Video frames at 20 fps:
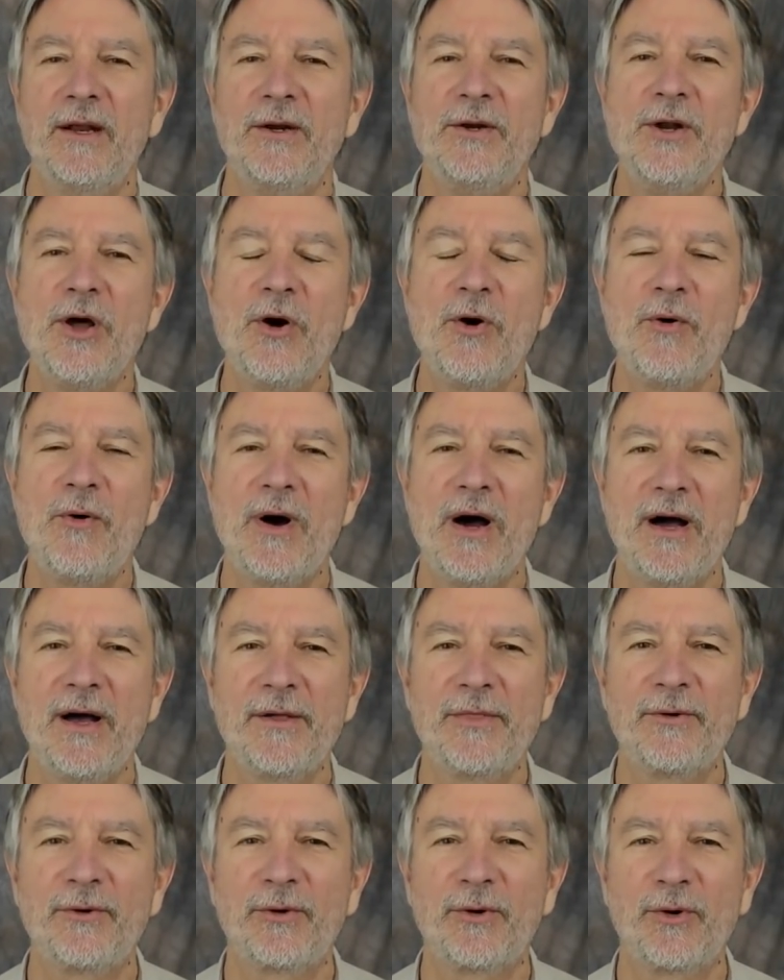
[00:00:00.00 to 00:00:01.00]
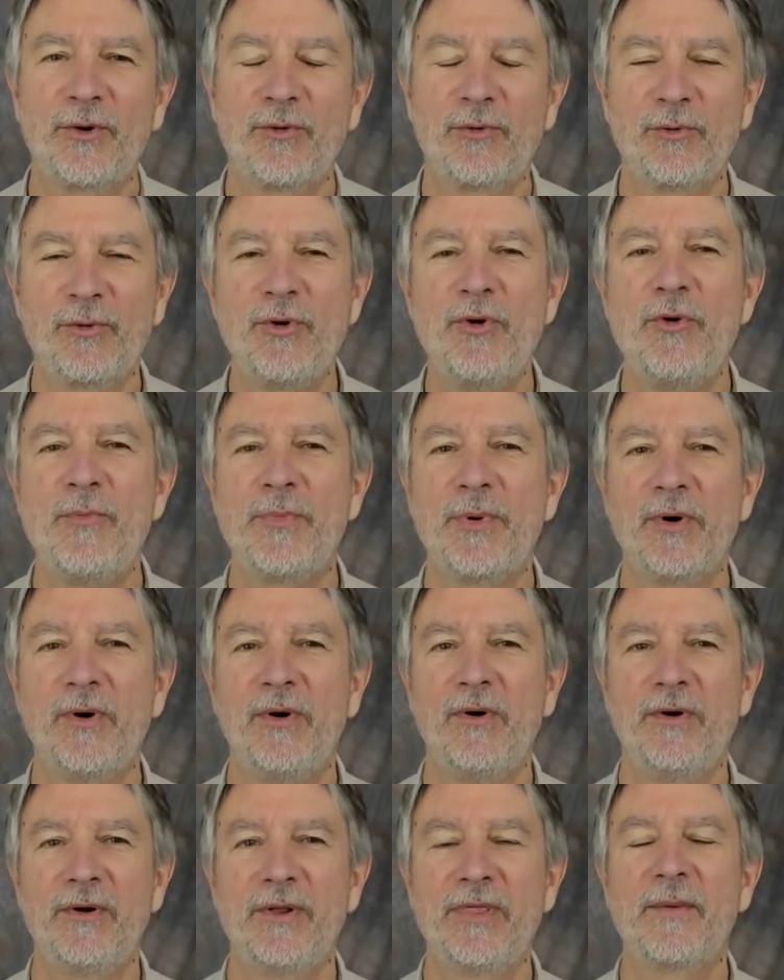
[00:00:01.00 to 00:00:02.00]
no other group
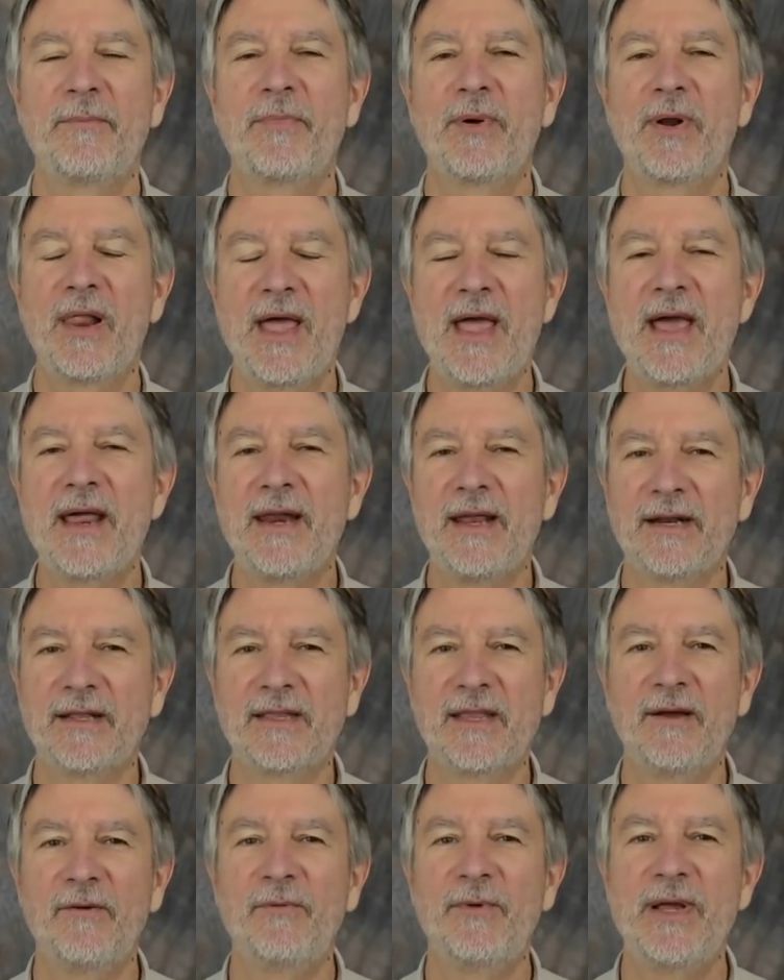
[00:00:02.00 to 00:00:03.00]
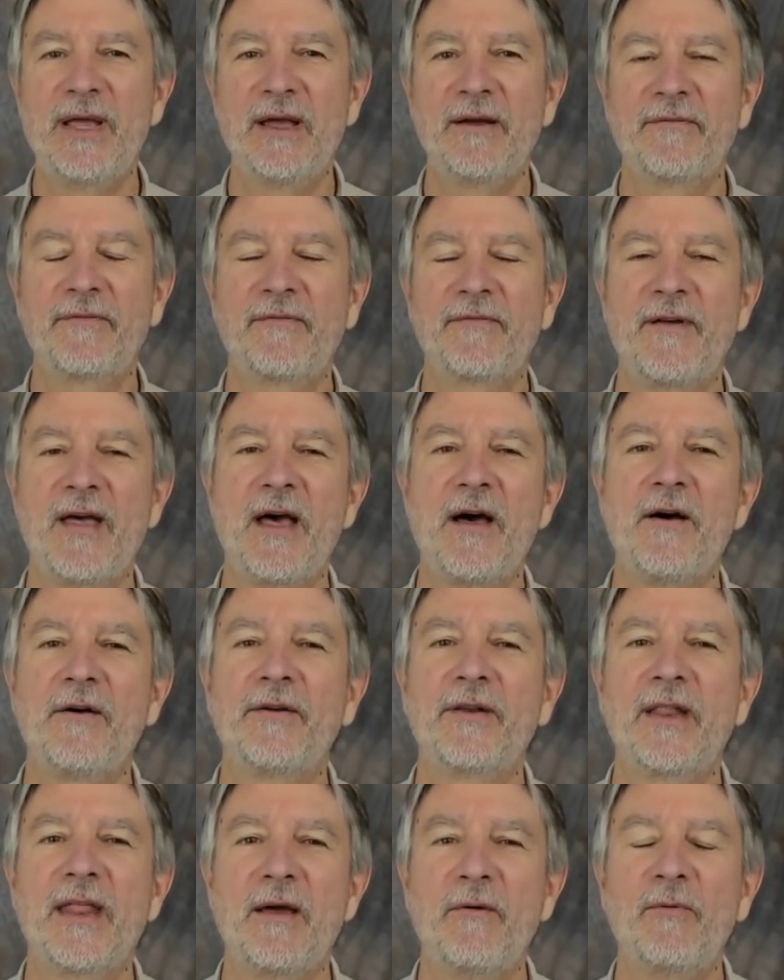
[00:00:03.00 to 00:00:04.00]
on the planet that we have
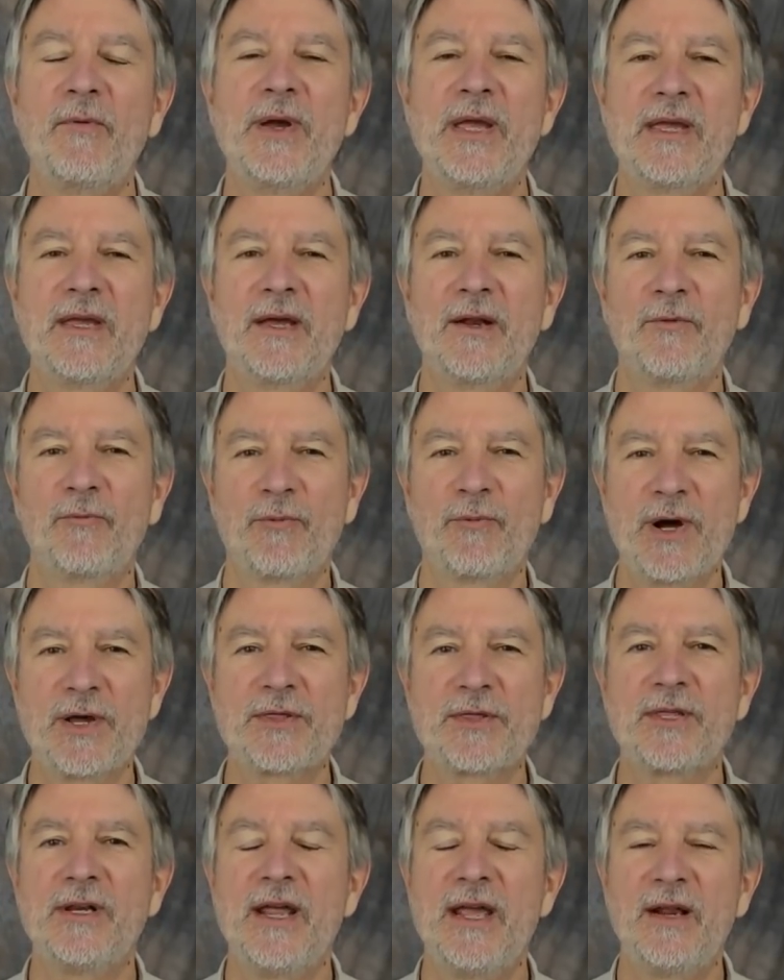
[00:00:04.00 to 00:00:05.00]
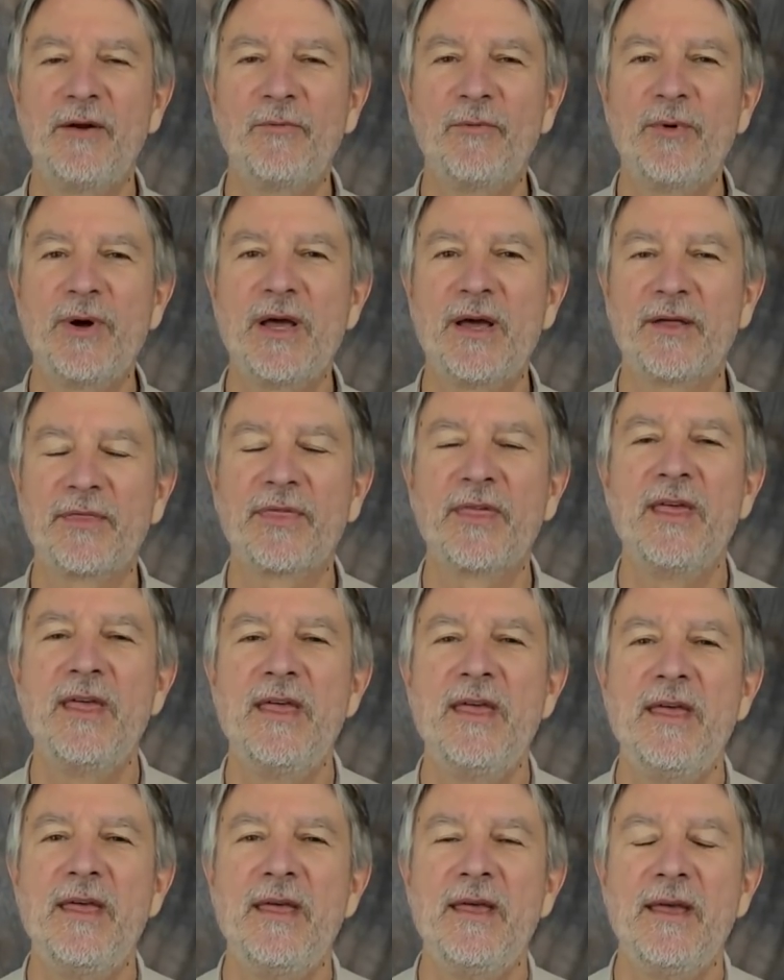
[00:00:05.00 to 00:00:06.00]
found that we can resonate with.
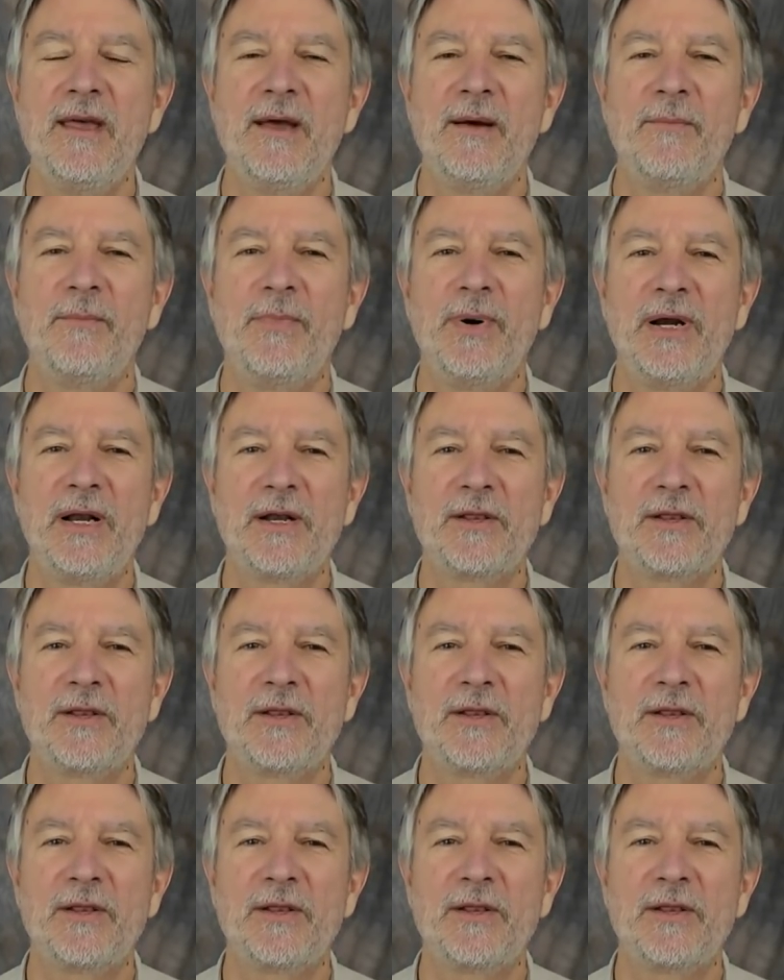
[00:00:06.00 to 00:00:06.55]
But